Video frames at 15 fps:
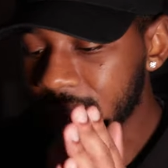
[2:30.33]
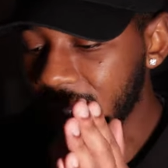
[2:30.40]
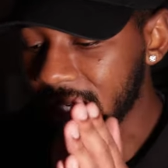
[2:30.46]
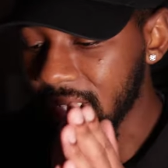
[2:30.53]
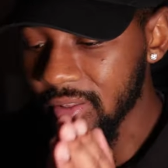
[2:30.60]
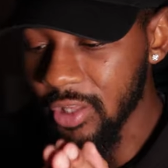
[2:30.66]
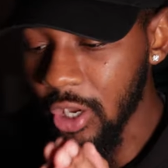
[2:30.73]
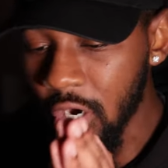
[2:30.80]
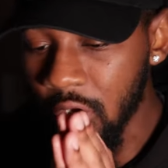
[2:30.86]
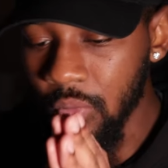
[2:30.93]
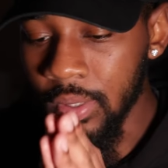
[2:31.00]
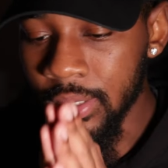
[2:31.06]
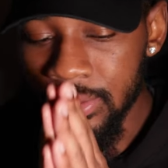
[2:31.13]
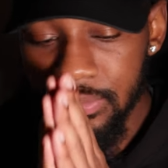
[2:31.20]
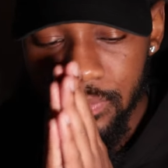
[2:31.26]
And the third
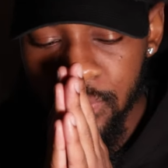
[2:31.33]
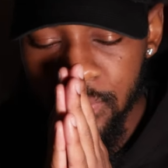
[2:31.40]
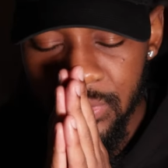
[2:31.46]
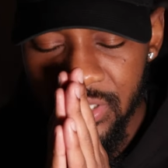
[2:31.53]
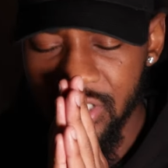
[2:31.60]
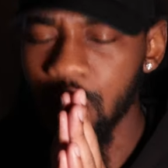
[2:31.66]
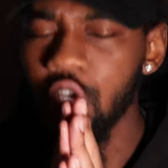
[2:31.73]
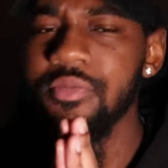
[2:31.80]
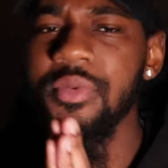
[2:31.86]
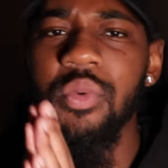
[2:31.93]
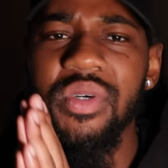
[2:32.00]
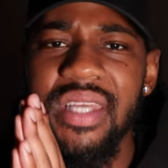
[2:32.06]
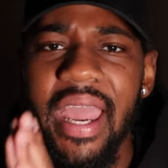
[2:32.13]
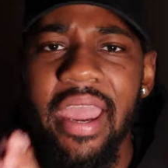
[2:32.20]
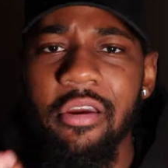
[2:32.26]
one,
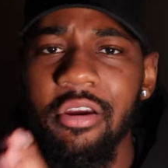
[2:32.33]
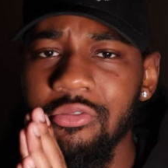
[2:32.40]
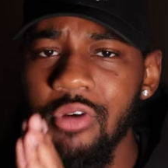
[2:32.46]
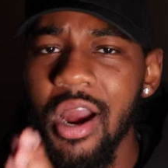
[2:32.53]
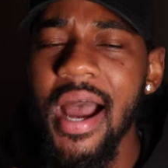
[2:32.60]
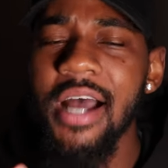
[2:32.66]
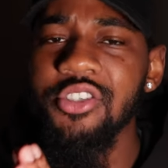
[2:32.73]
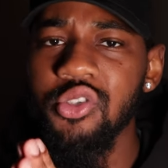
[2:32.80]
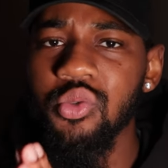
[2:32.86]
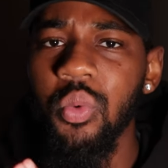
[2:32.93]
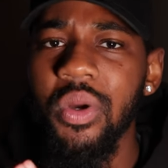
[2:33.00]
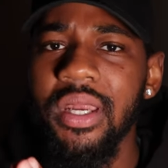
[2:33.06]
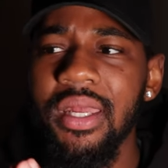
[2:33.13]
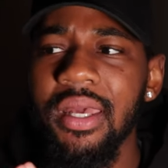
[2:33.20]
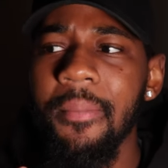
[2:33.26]
was Aaron Rodgers
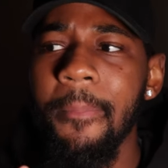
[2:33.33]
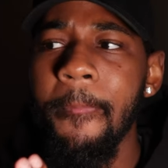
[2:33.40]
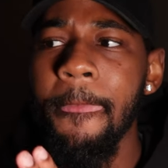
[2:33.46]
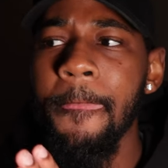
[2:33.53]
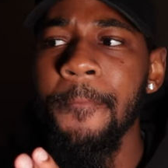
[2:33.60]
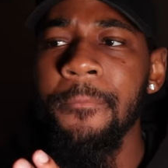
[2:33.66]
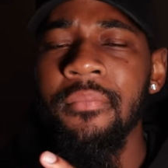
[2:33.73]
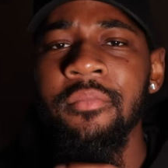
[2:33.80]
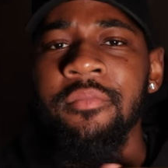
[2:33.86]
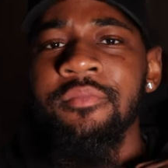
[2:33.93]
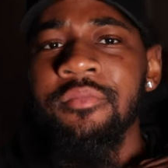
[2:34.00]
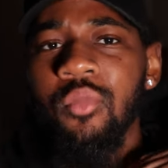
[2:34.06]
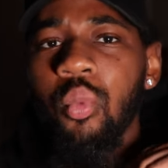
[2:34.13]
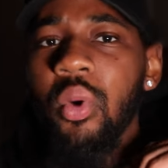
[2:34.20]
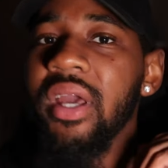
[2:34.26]
winning it
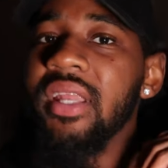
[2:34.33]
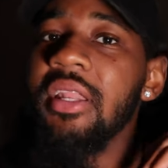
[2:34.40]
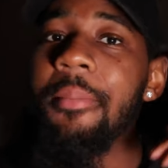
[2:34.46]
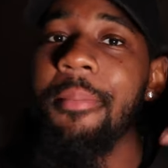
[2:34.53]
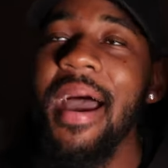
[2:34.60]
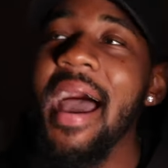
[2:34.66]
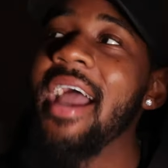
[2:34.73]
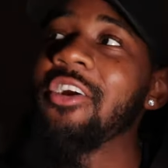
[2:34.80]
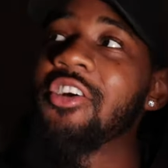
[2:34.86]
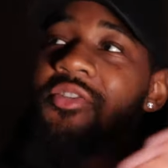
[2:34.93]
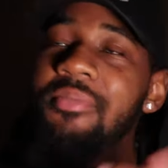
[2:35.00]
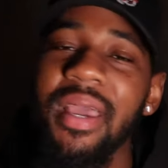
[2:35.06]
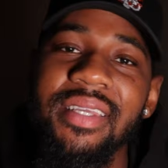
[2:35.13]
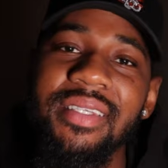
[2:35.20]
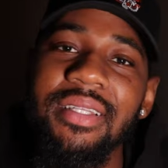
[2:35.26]
when the Packers
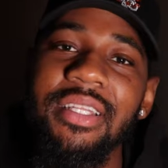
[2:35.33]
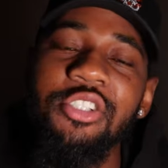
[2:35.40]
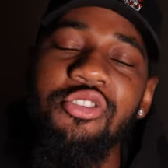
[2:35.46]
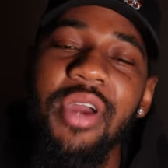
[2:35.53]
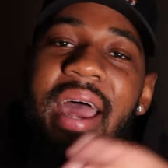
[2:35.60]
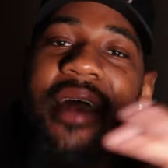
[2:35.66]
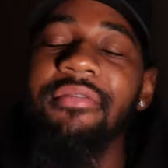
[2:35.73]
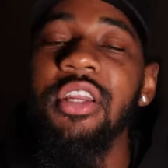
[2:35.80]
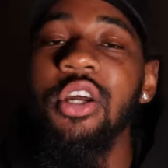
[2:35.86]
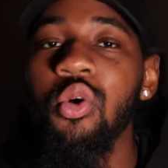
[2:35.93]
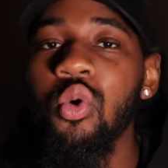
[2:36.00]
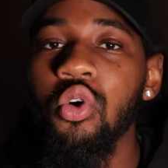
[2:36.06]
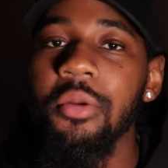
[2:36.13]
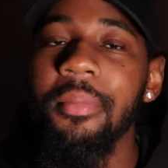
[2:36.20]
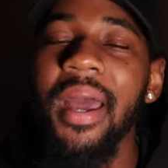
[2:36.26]
basically drafted a
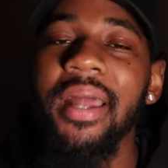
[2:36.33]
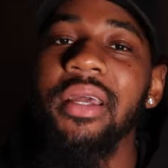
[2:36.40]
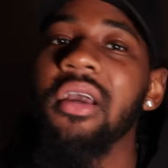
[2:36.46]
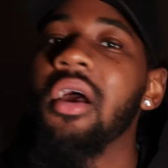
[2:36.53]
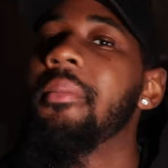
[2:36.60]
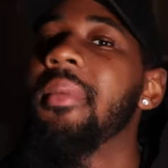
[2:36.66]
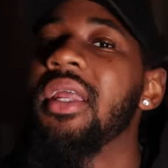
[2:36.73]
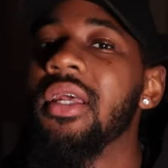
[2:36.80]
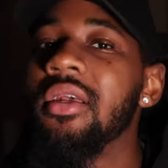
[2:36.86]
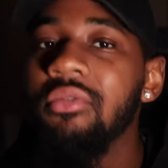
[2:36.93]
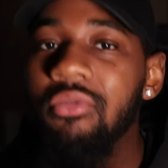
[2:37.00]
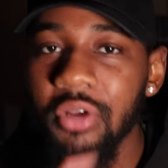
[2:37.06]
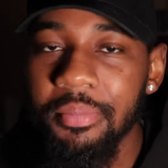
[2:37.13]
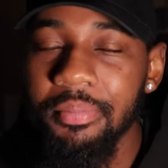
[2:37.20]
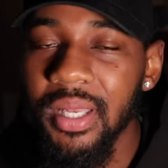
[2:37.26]
quarterback to come in
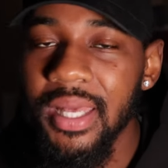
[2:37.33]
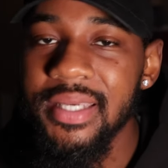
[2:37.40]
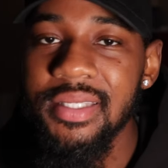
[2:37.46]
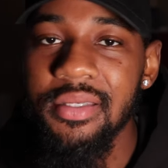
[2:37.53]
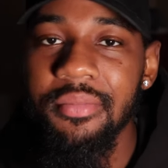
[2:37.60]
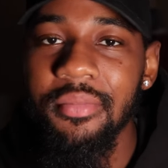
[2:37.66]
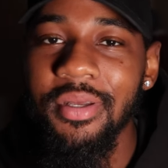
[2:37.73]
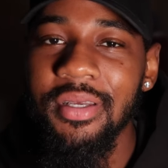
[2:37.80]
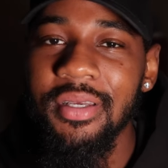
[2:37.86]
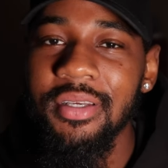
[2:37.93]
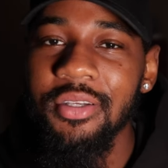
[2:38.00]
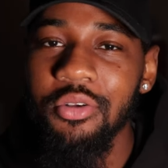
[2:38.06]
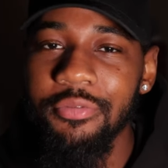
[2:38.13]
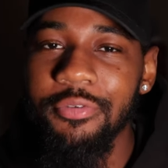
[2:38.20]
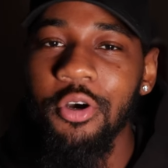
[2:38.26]
and replace him.
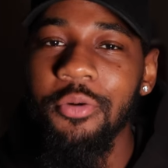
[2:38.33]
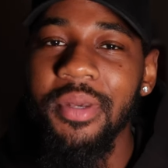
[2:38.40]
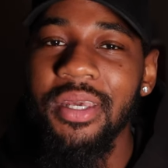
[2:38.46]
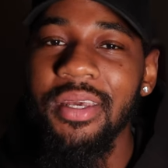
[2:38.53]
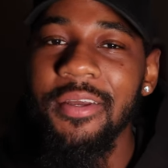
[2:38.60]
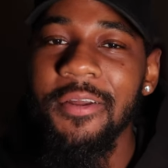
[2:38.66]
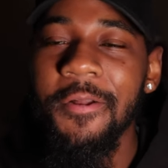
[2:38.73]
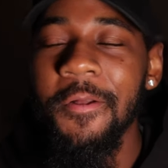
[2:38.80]
You feel me?